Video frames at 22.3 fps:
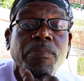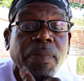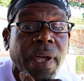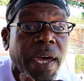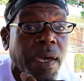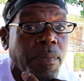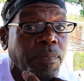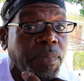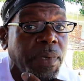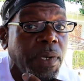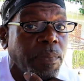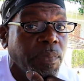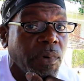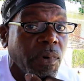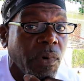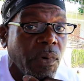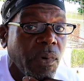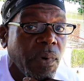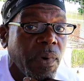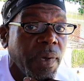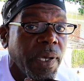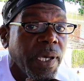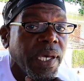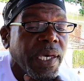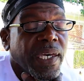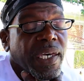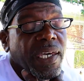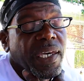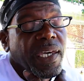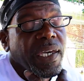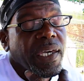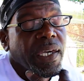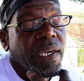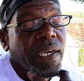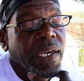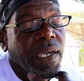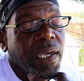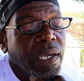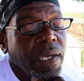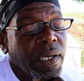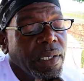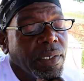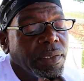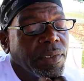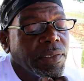of black people
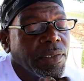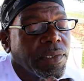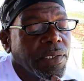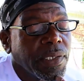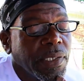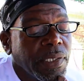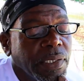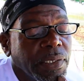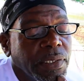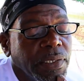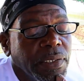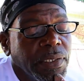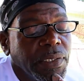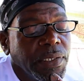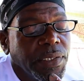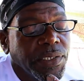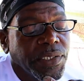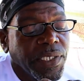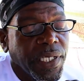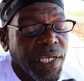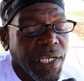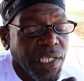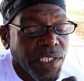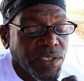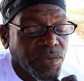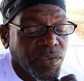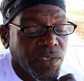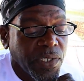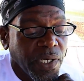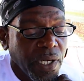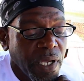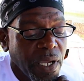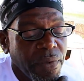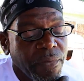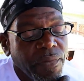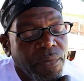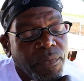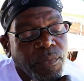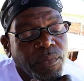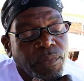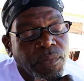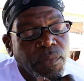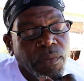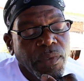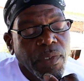and the history
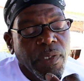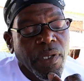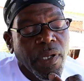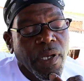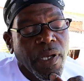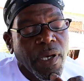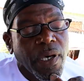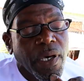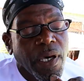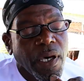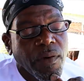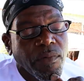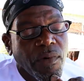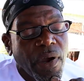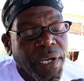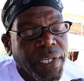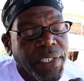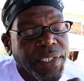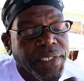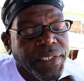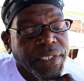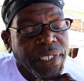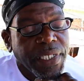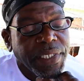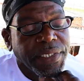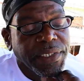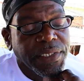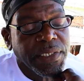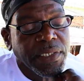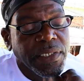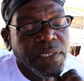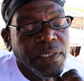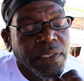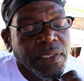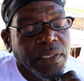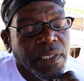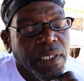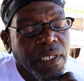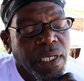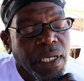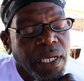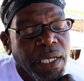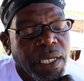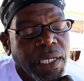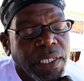of our condition,
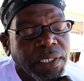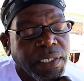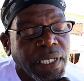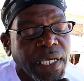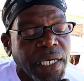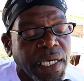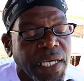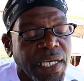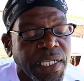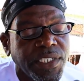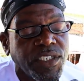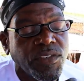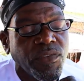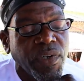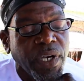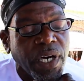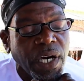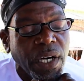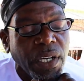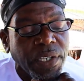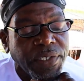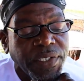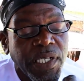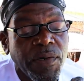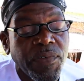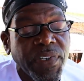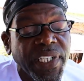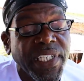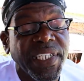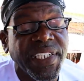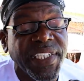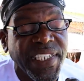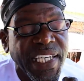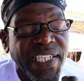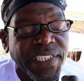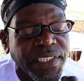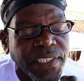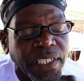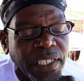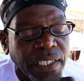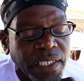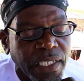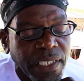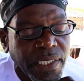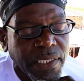the history of them
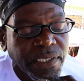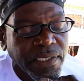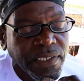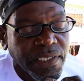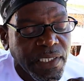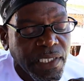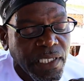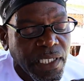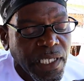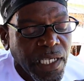conditioning us.